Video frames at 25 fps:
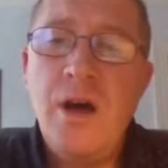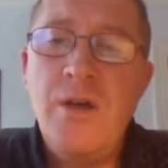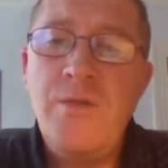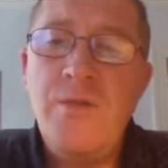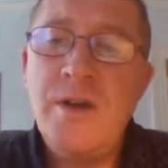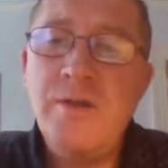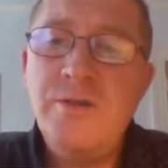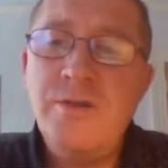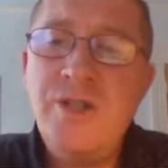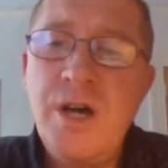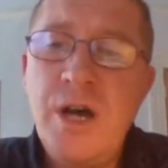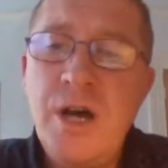
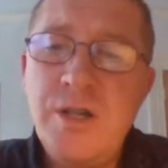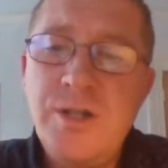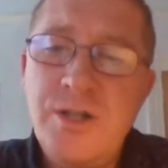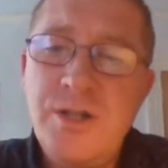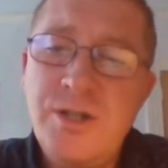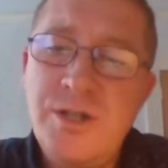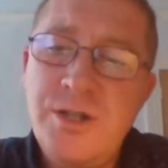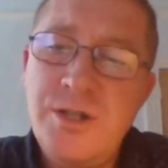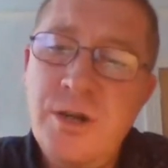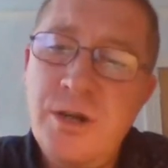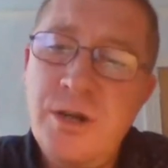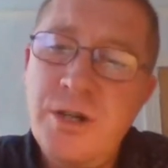Around dusk,
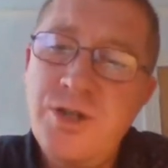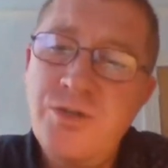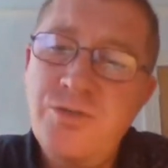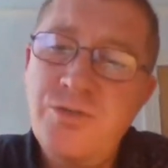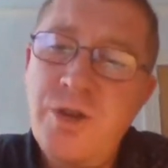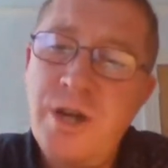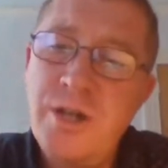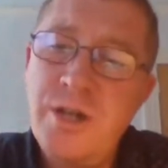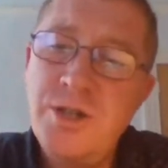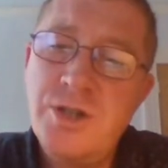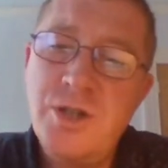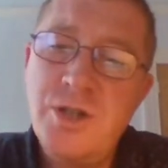it started to
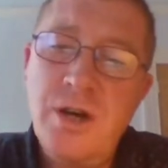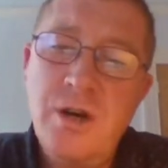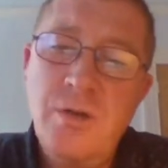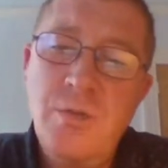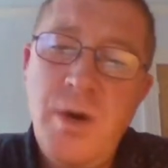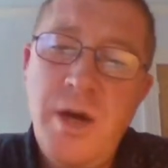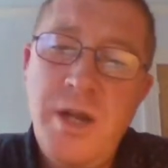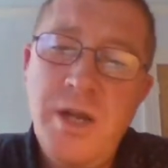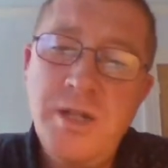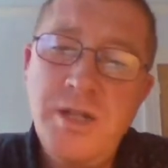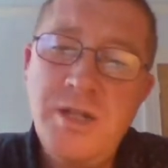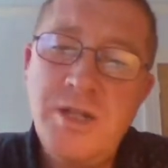rain, so I
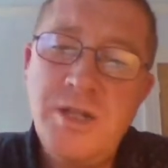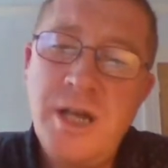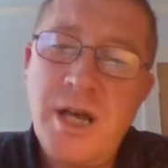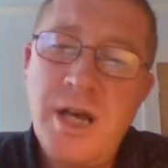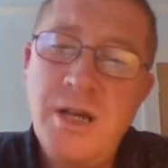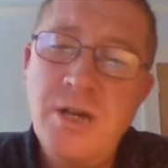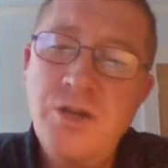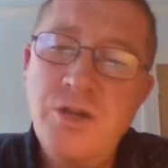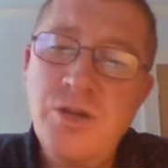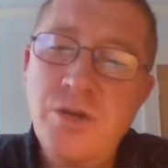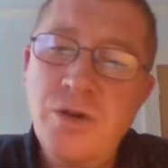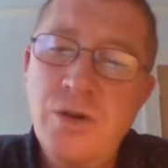went and
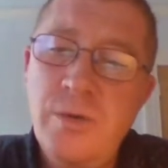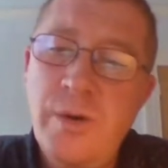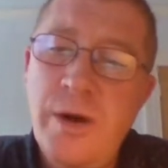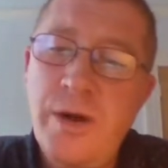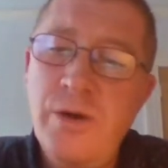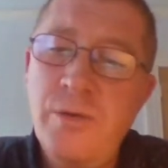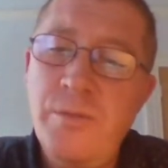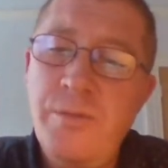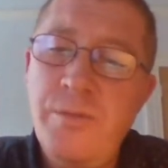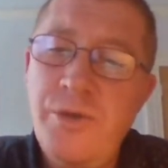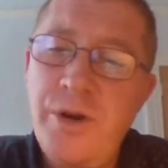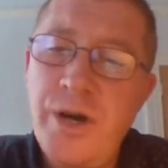sat in a
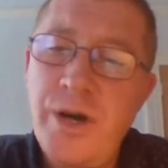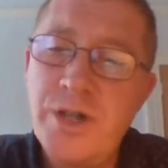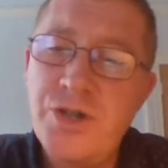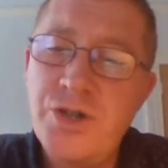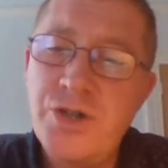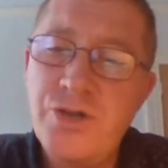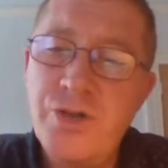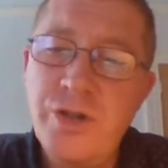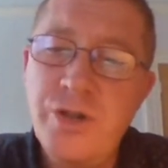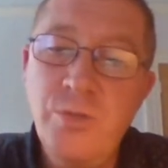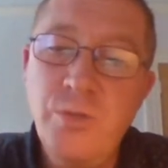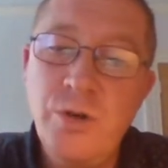doorway on Pratt
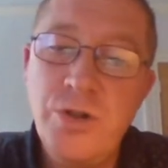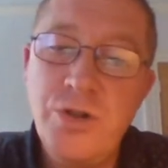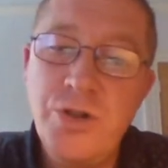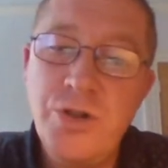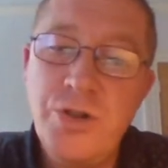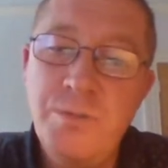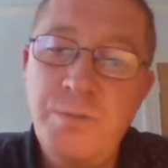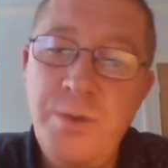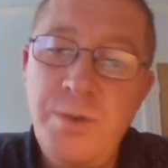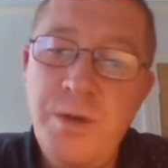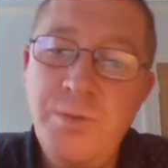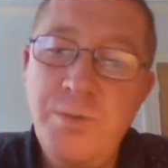Street,
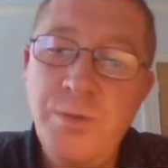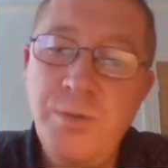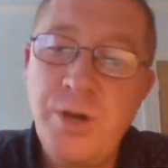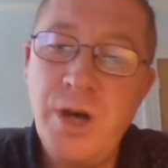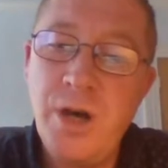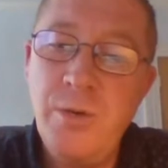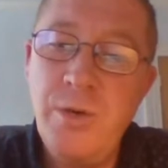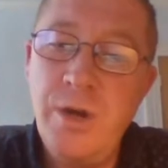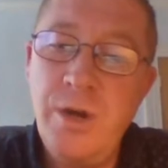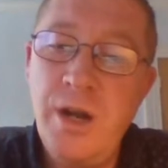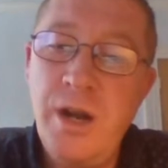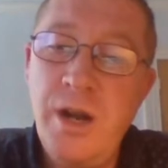watching people
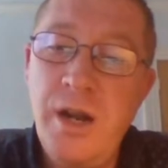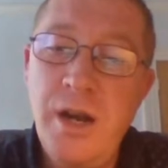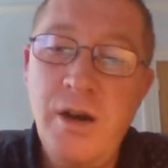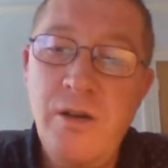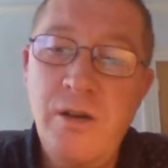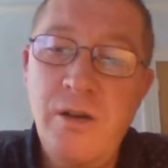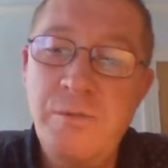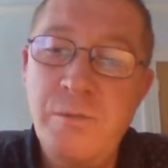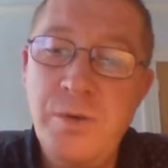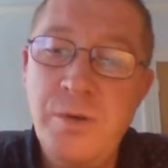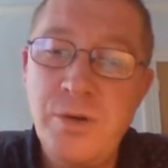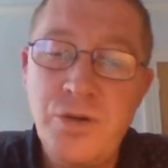go in and
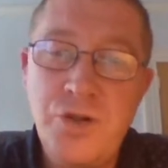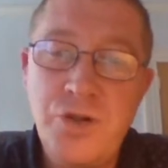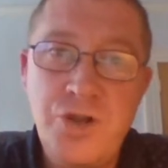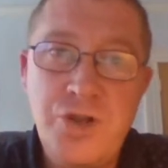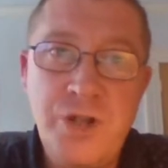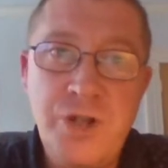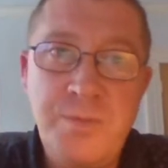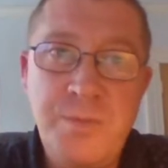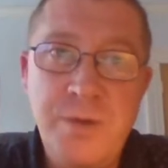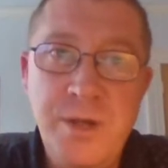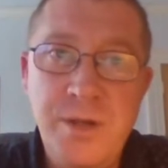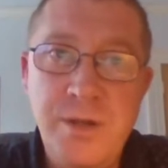out of the
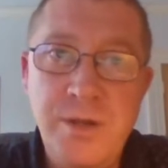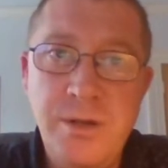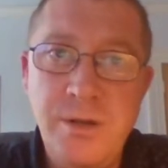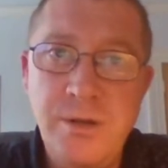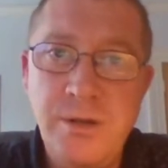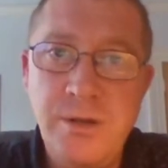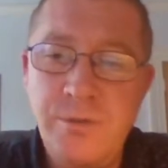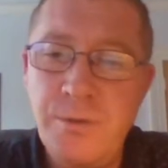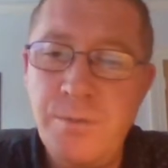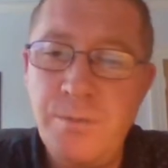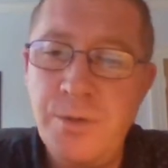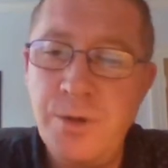
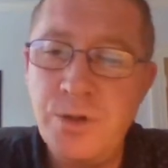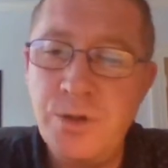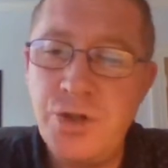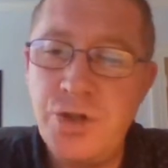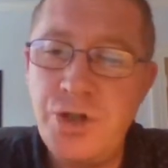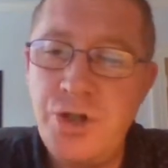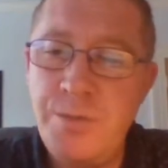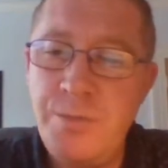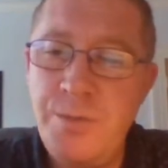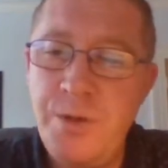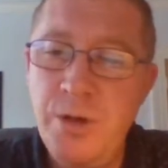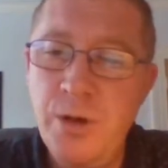Posh
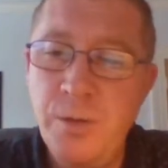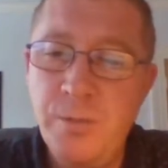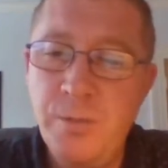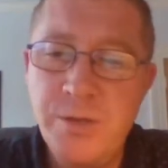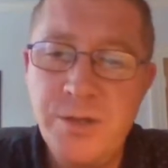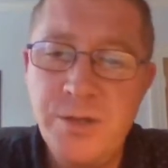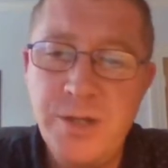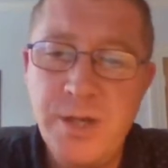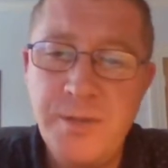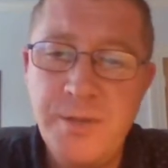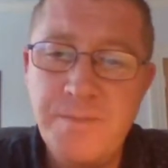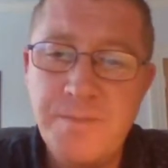Chippy
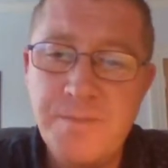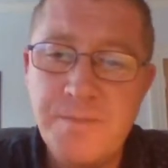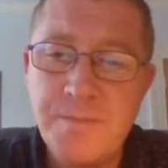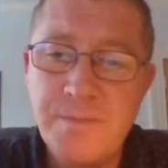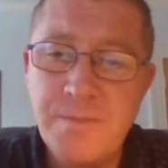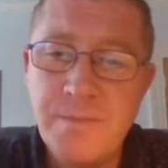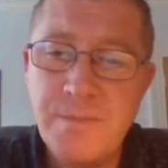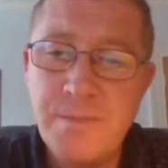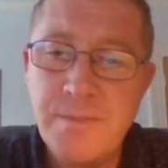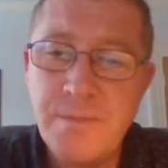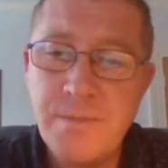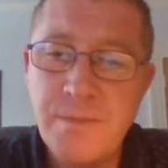opposite.
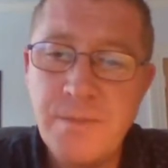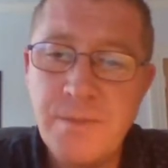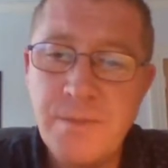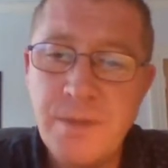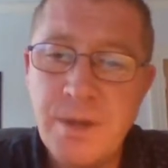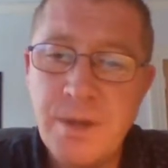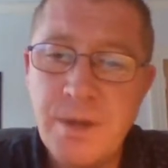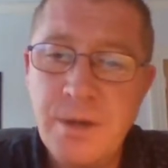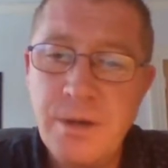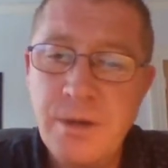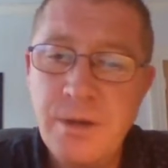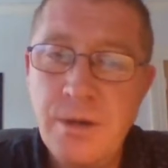
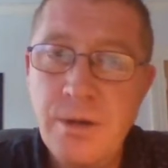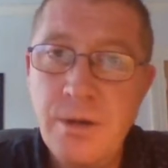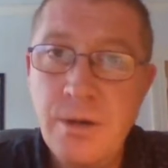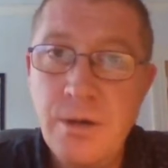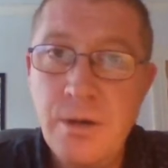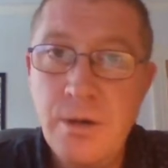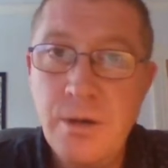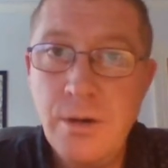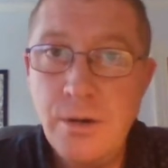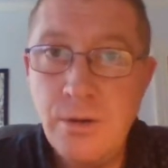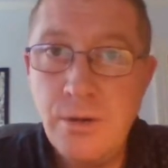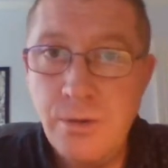
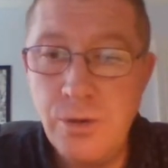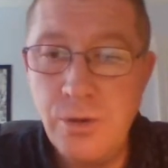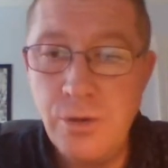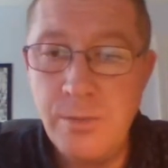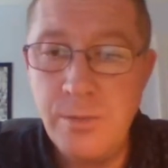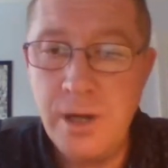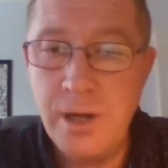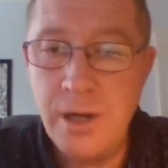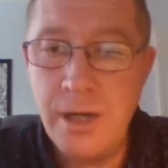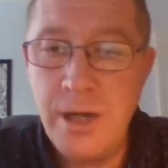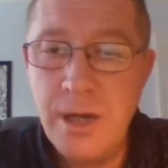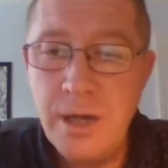
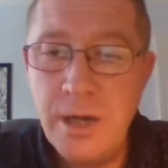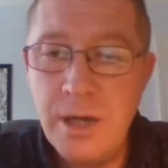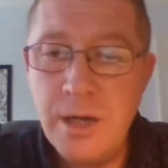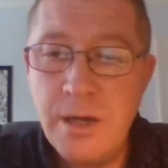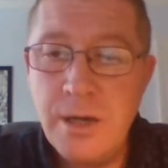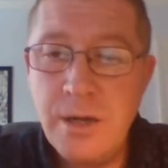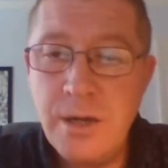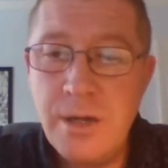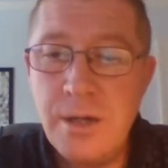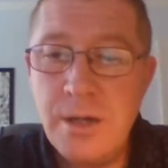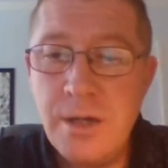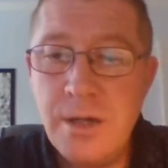Normally,
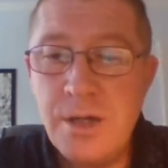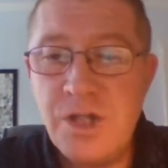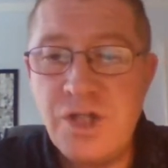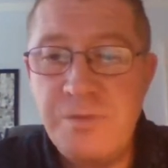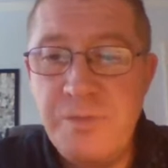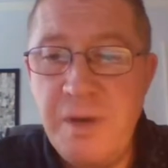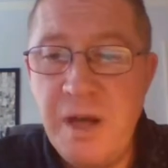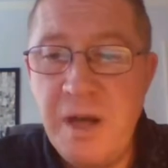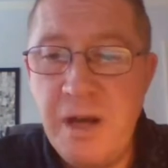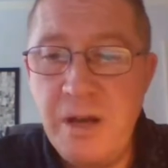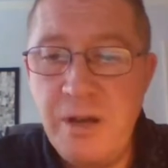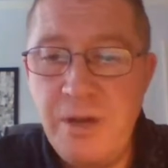the
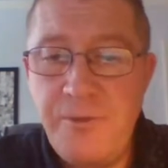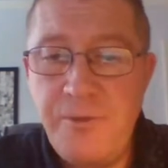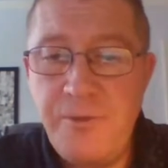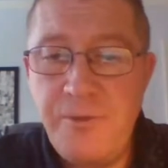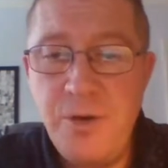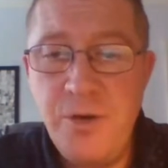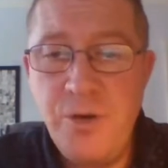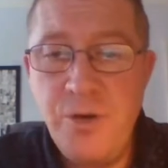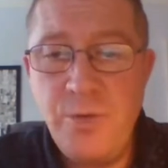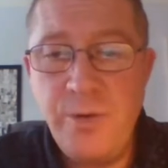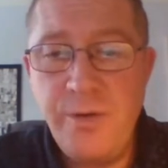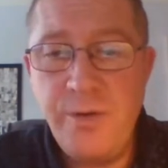smell of the
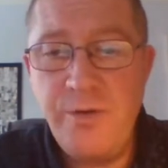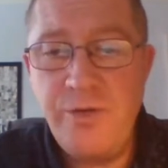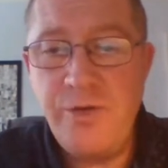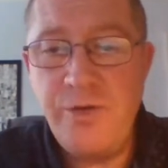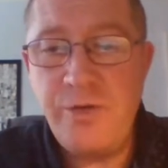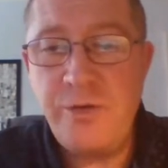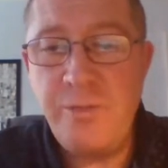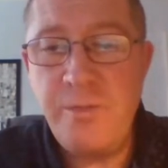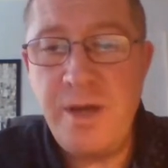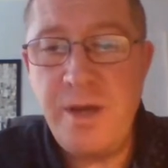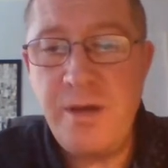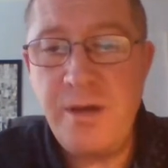food would have
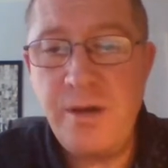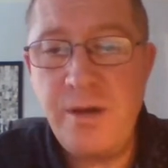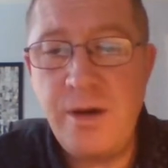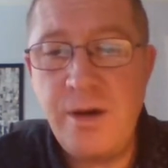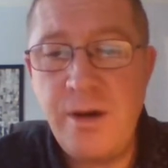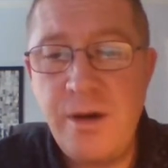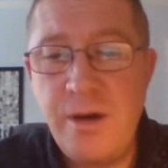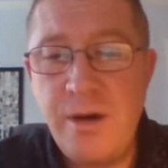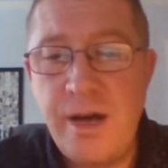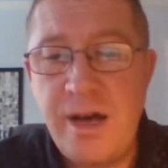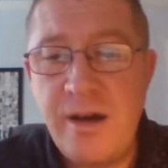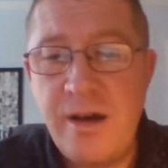driven me
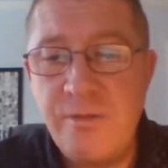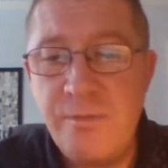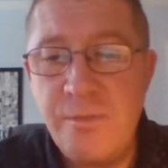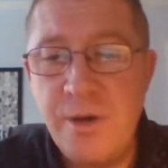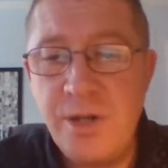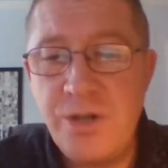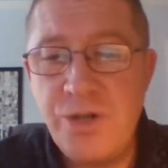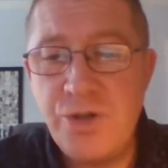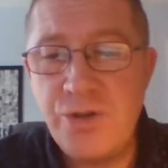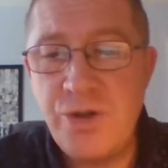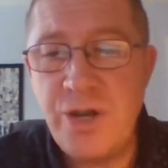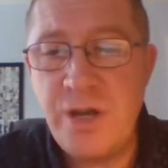out of
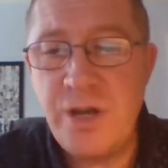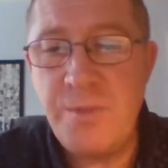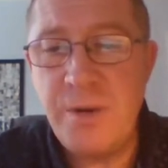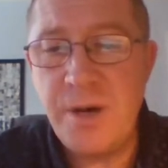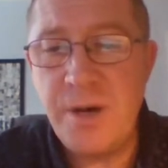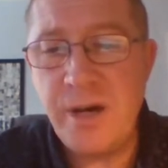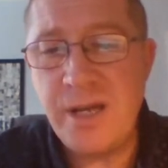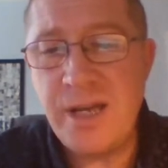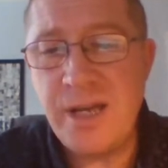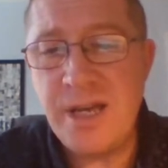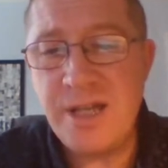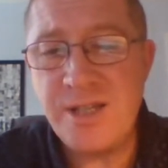my tree,
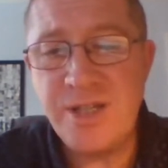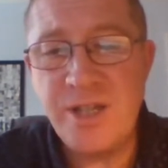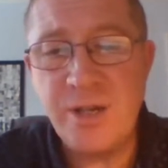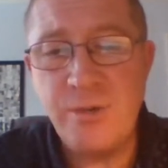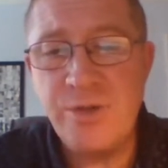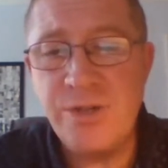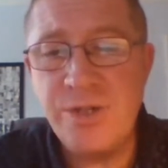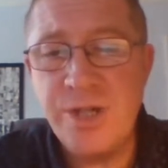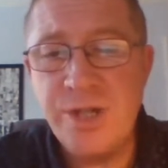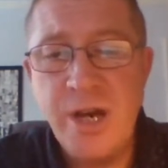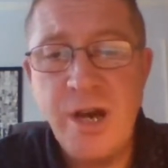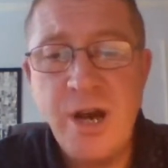but I guess I
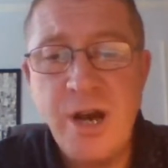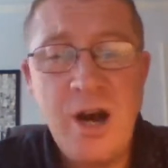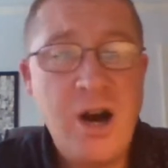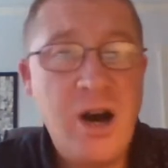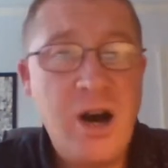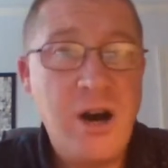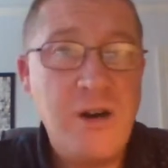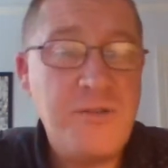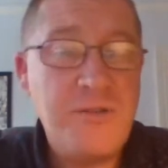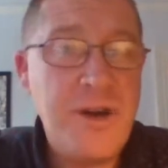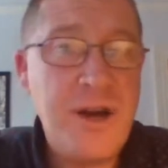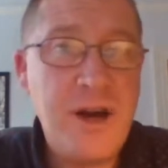was
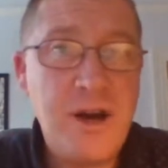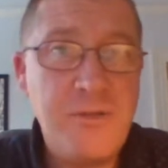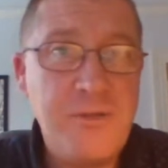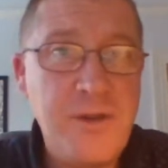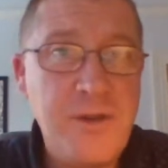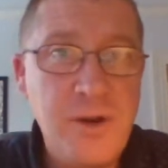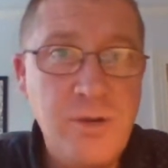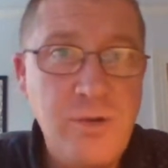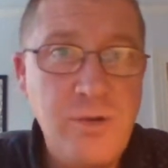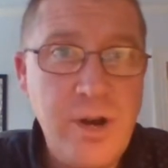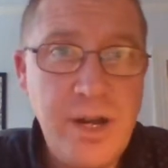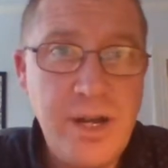half out
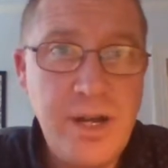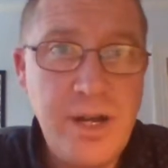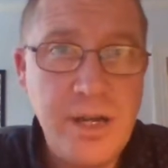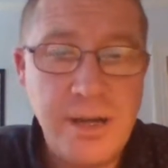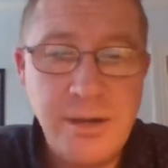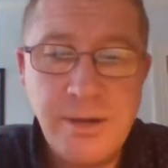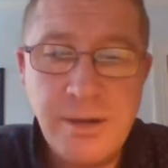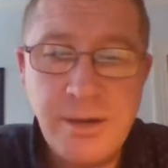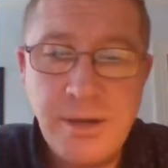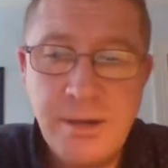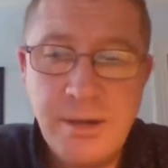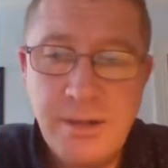of it
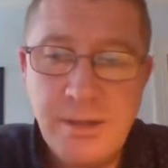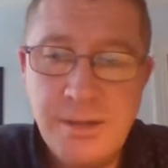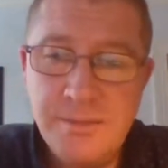already.